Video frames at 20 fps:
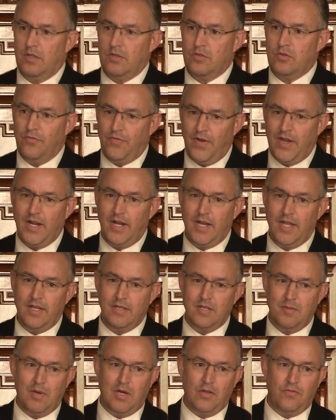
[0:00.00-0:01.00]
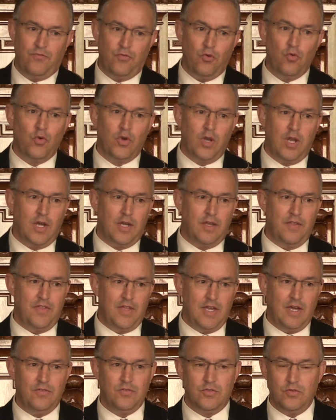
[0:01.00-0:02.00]
So finally, at about 4 o'clock in
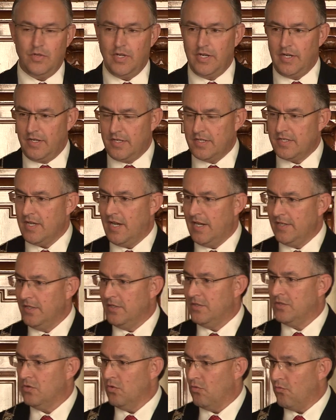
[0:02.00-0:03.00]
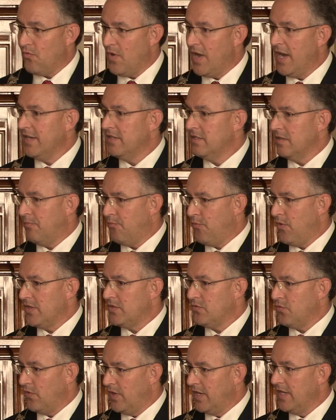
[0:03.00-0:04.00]
the afternoon, I decided to write a
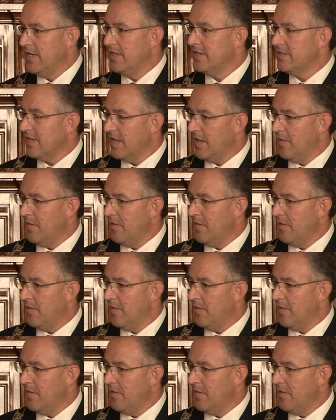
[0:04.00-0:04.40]
press release.